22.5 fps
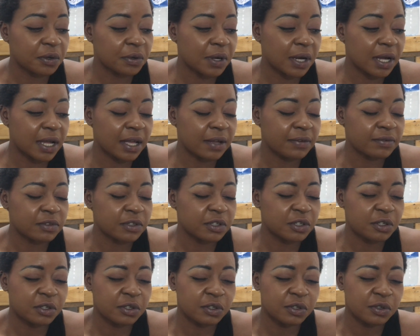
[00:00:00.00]
I have a
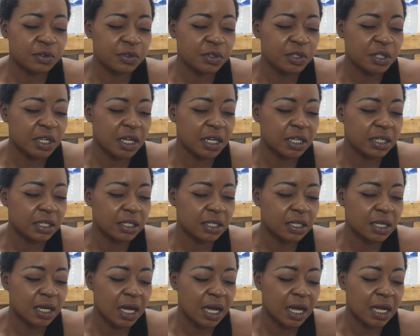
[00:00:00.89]
huge headache
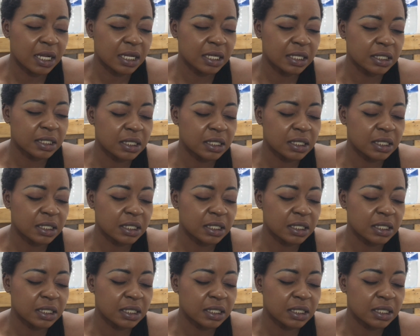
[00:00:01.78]
and